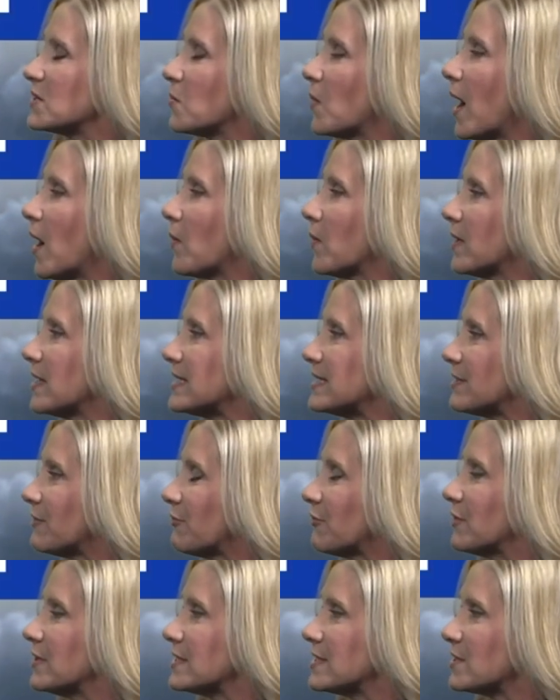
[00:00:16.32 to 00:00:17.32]
Wow, what a
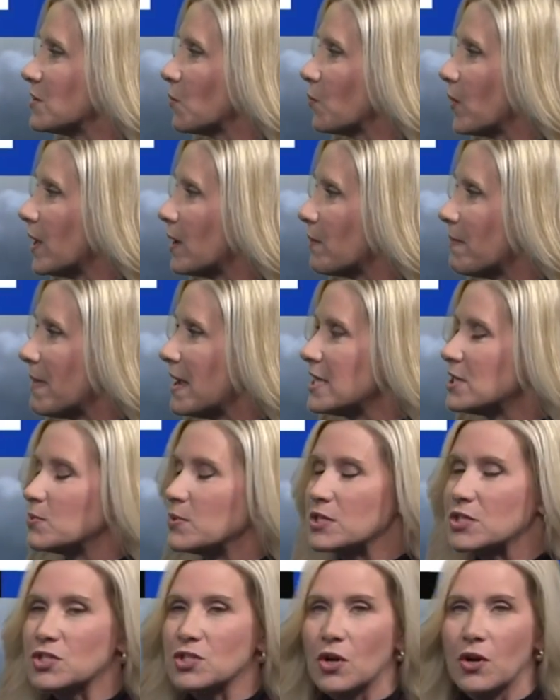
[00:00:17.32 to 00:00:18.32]
difference the week makes.
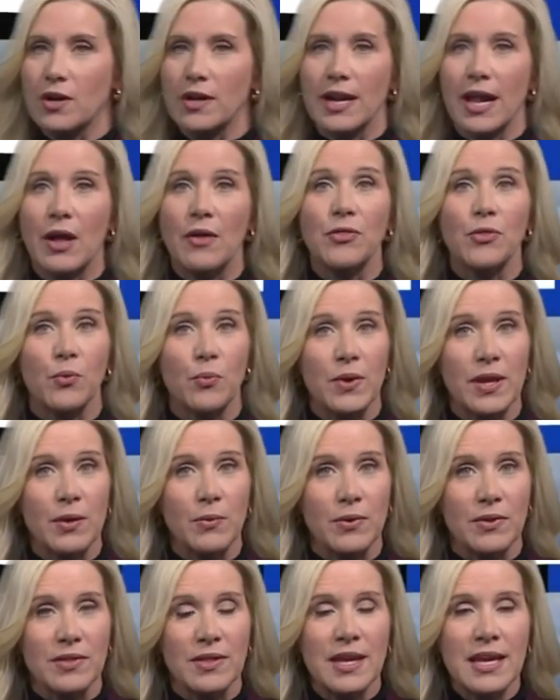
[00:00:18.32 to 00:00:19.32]
We started out the
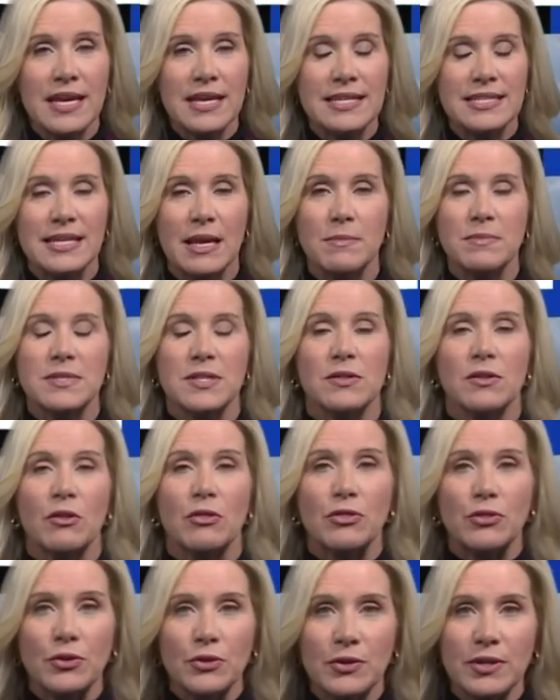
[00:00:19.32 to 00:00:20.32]
week with temps in the
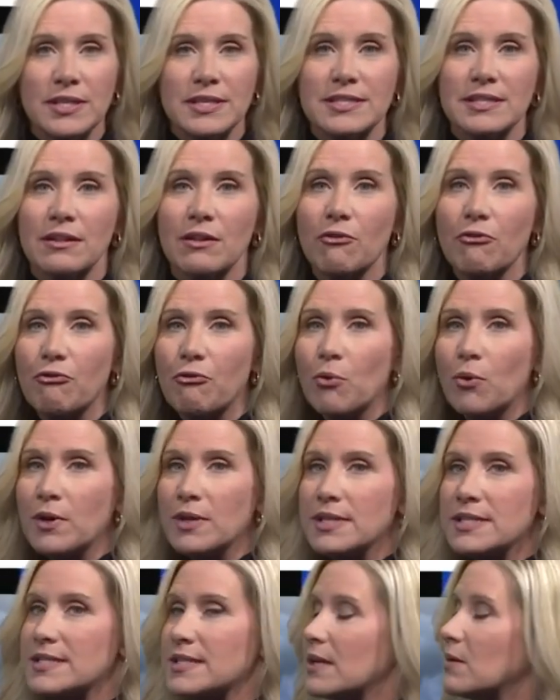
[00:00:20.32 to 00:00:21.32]
30s and the
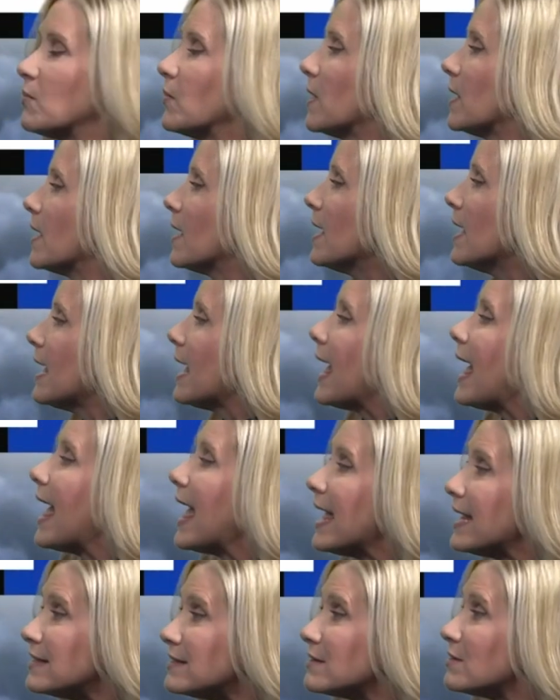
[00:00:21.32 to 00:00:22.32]
40s, and we
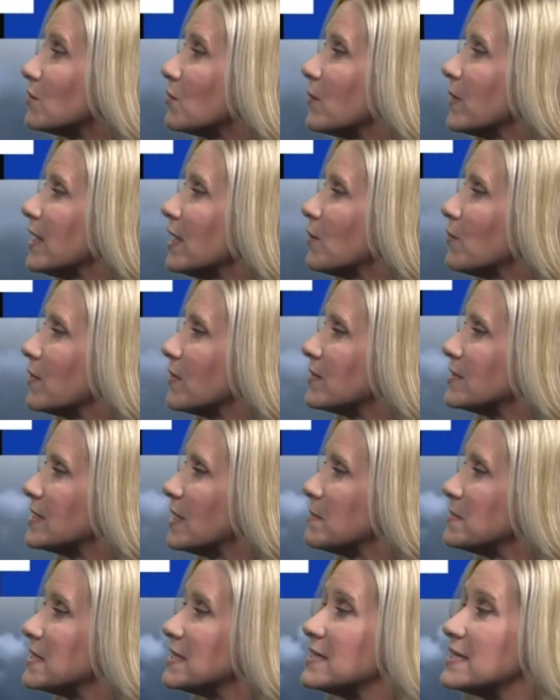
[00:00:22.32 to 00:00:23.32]
end the week with
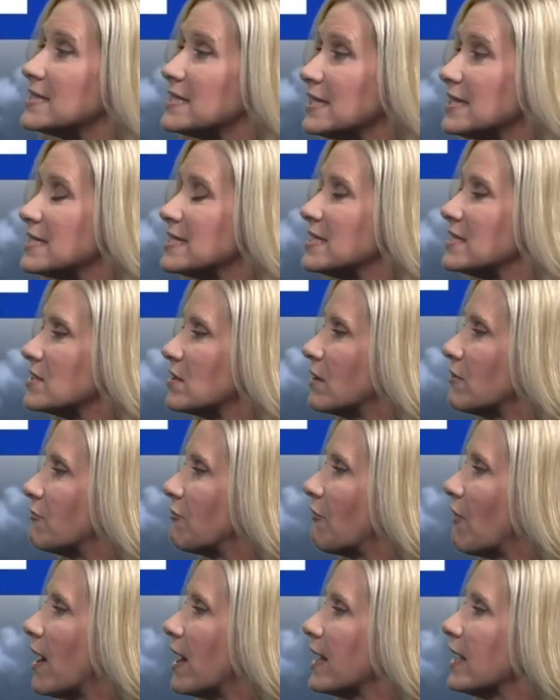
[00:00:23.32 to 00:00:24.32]
temps in the 60s on
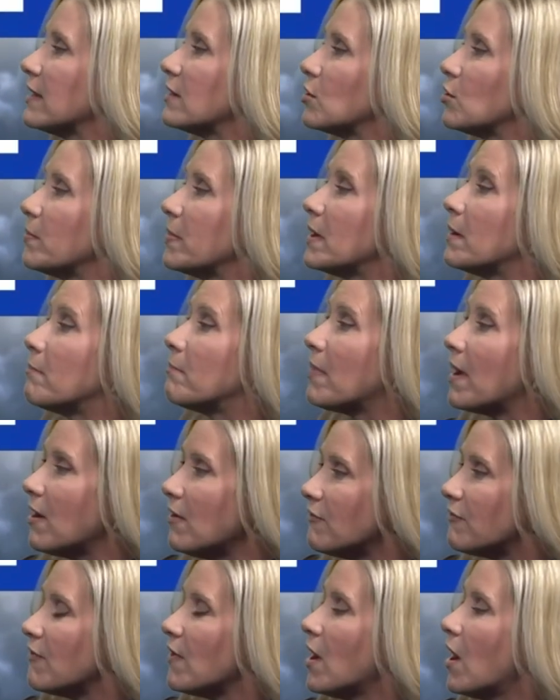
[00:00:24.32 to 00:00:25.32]
Friday, a little bit
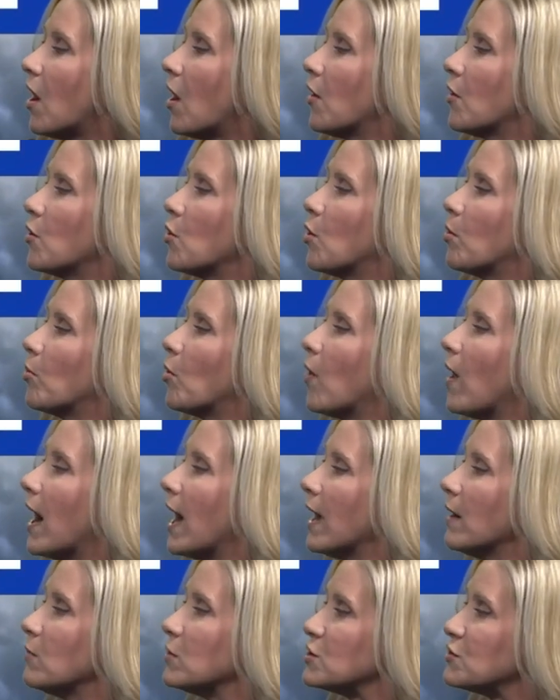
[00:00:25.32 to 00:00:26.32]
above our normal
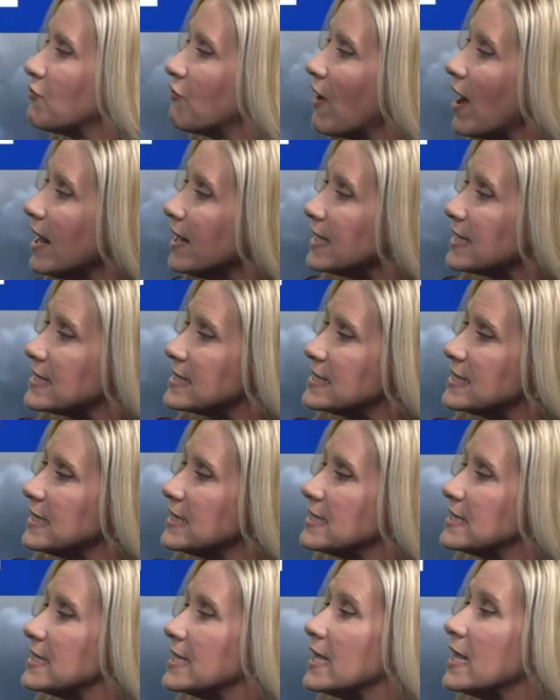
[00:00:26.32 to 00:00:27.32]
high, which Friday is
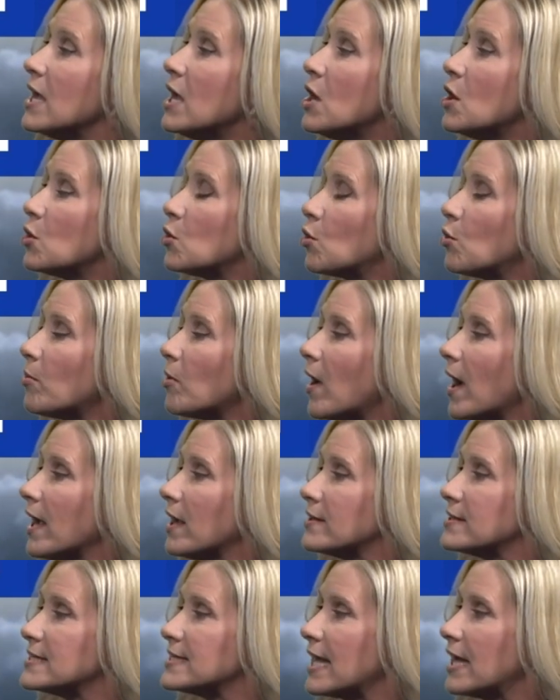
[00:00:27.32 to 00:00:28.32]
60. Normal
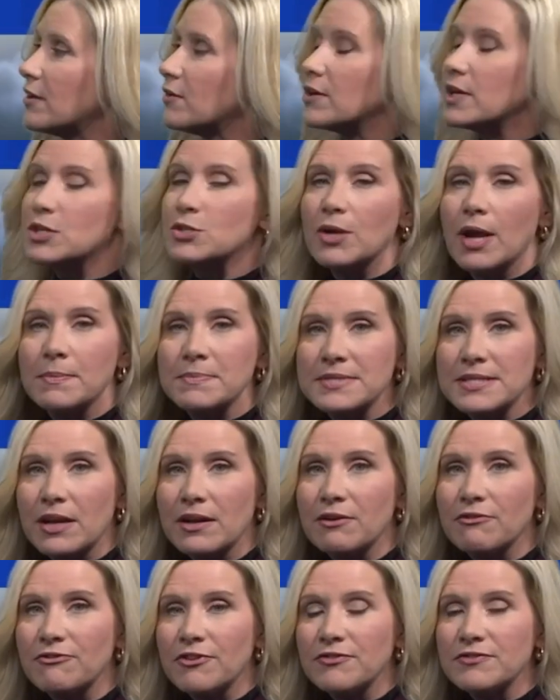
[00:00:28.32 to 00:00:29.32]
high on Saturday drops
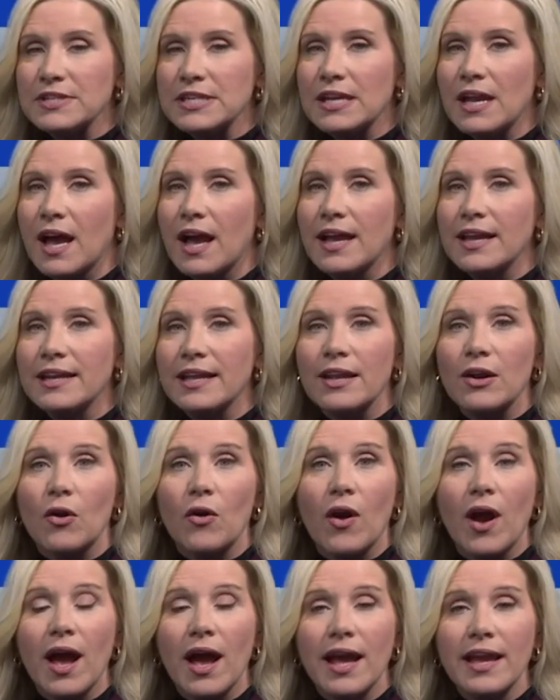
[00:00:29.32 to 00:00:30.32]
down to 59 and
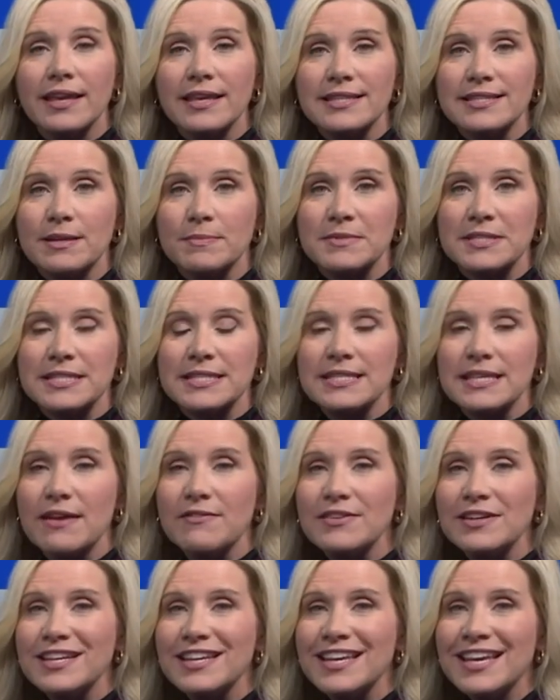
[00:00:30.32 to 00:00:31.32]
our high gets up to
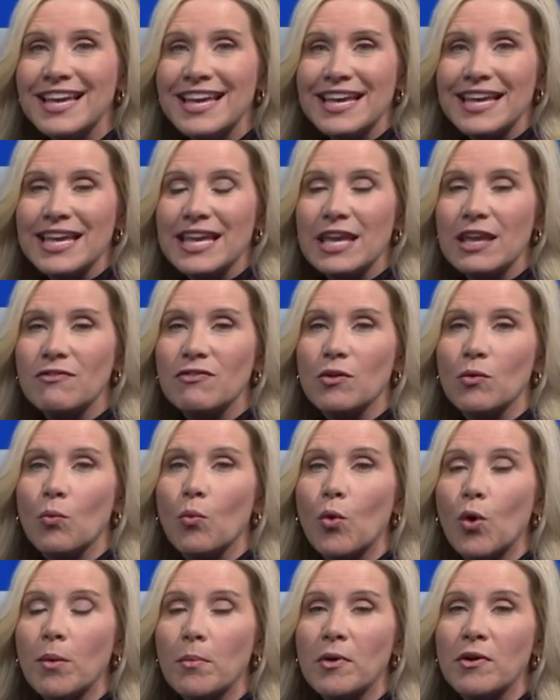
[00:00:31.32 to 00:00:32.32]
70,
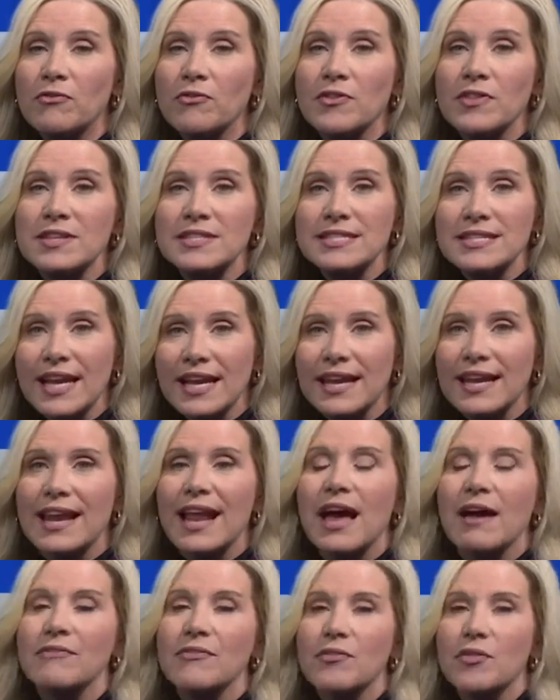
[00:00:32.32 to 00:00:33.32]
even warmer for the second
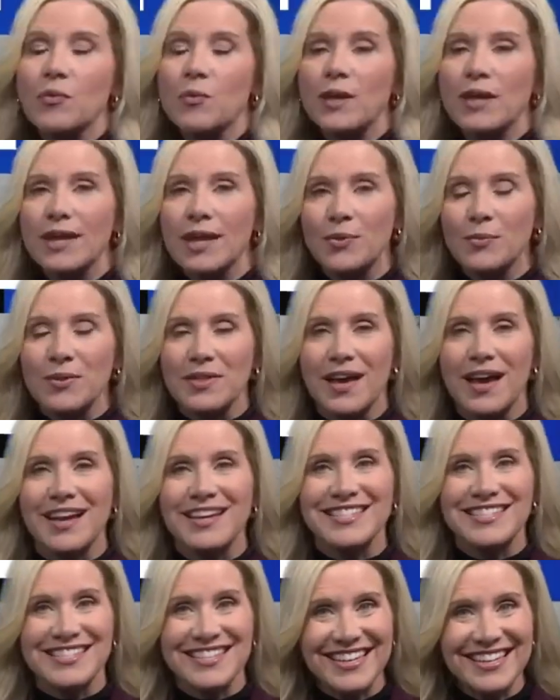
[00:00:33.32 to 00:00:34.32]
half of the weekend with
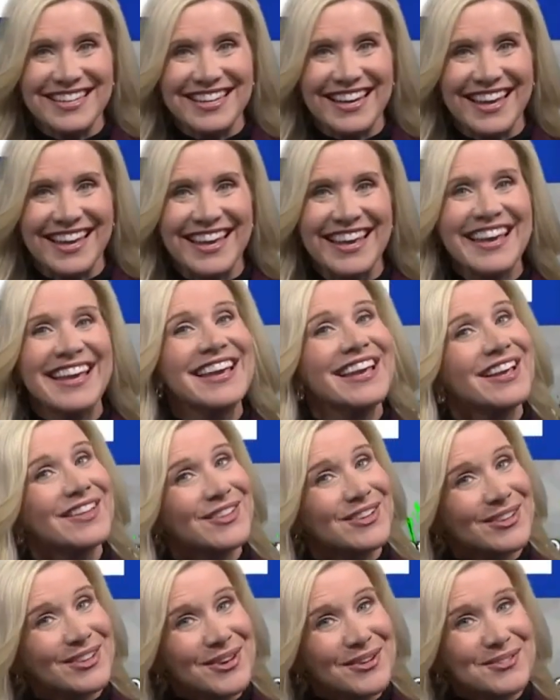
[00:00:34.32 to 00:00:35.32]
high Sunday
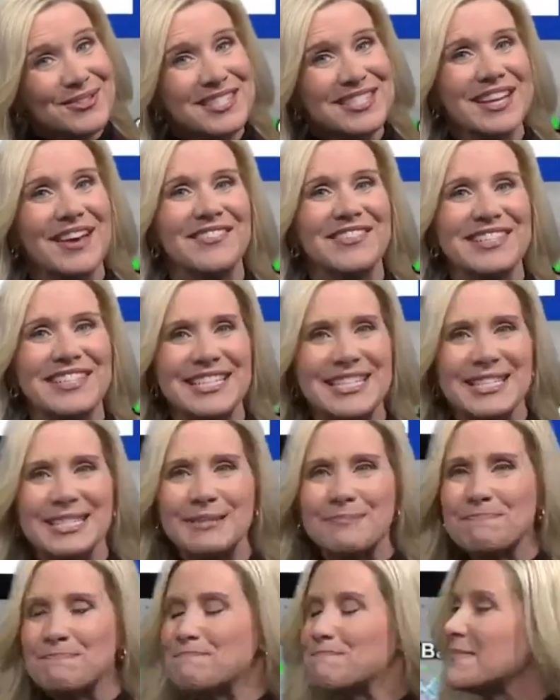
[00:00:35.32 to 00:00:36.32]
in the low
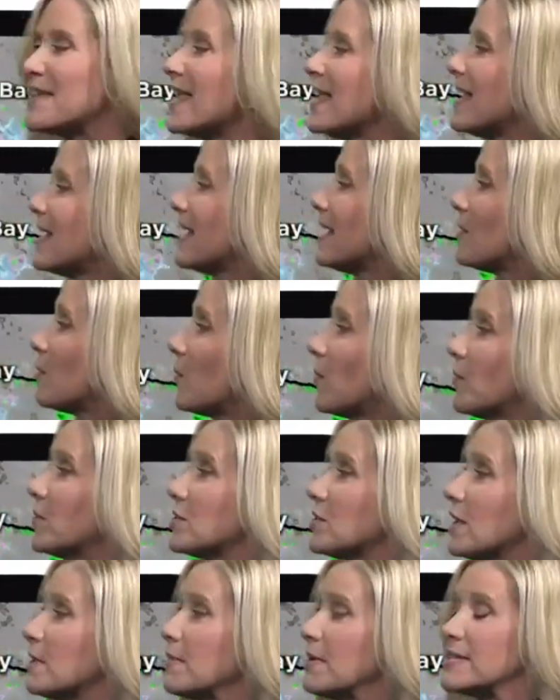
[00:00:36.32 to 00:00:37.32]
70s. Well,
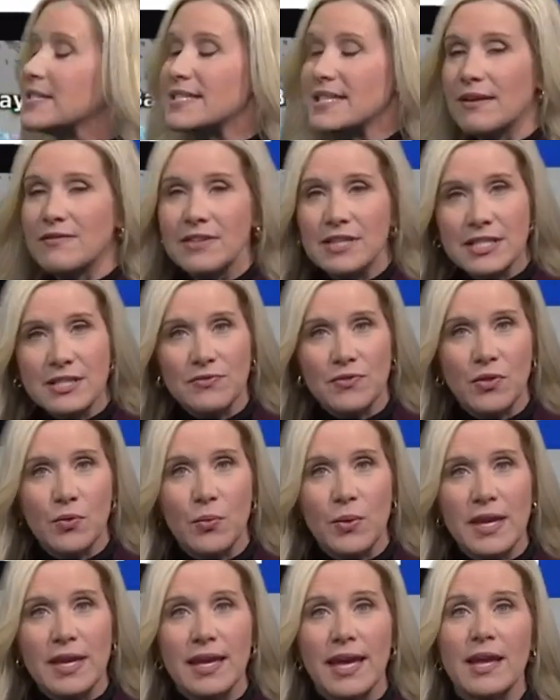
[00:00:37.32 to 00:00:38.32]
we're talking about 70s for the
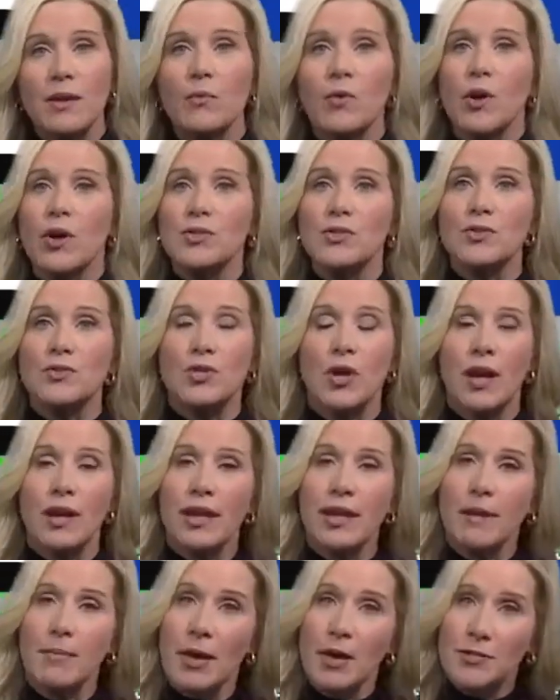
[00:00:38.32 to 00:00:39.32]
weekend, and we're also
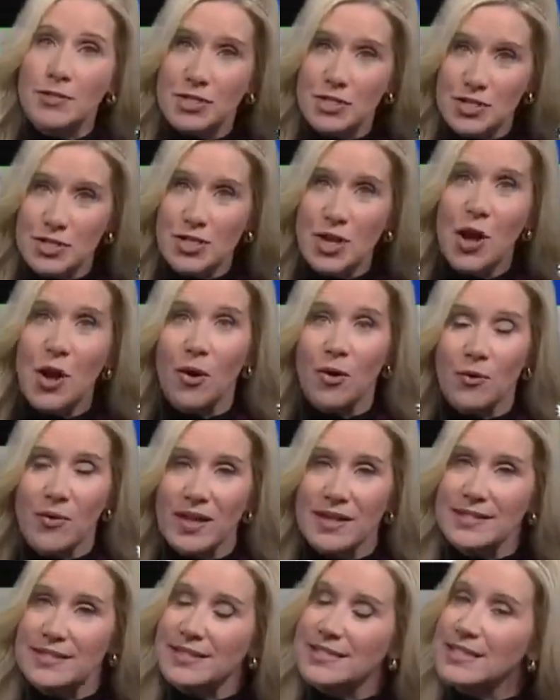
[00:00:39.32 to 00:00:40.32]
talking about snow.
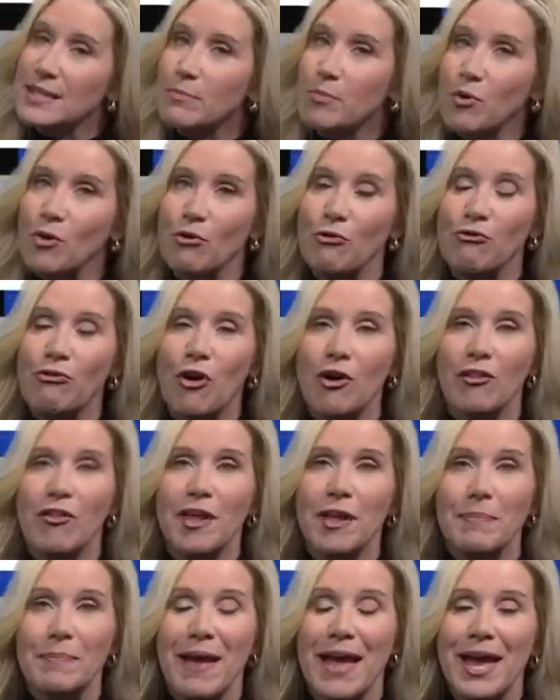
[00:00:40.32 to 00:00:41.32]
That's a typical
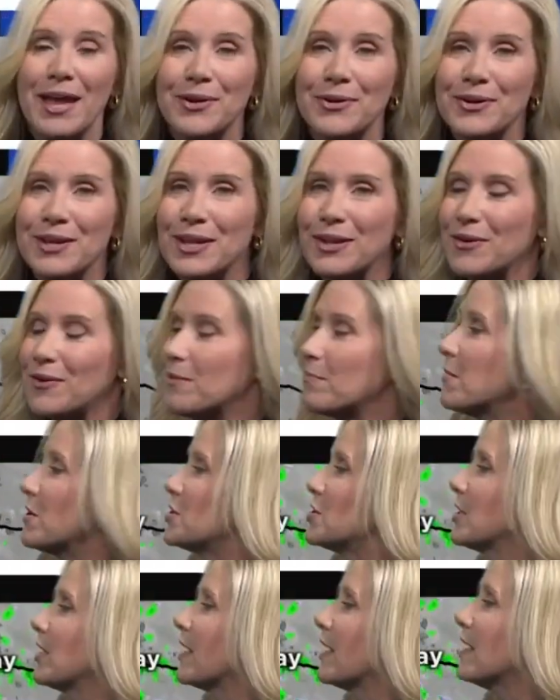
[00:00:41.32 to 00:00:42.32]
fall-like pattern here in
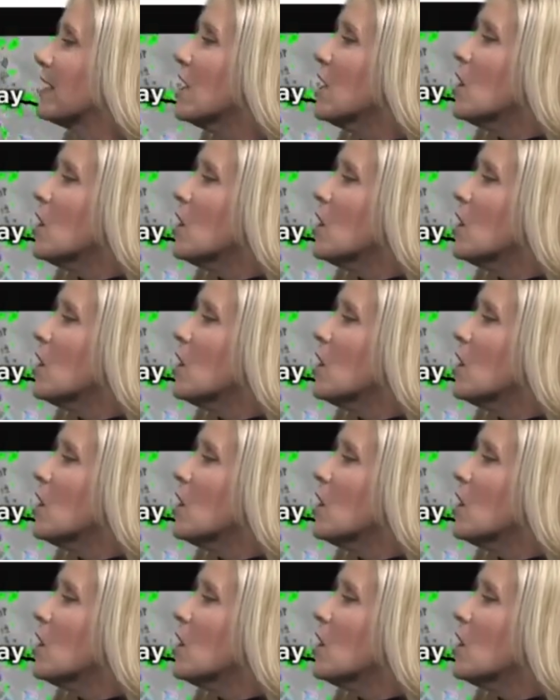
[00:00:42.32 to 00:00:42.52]
Michigan.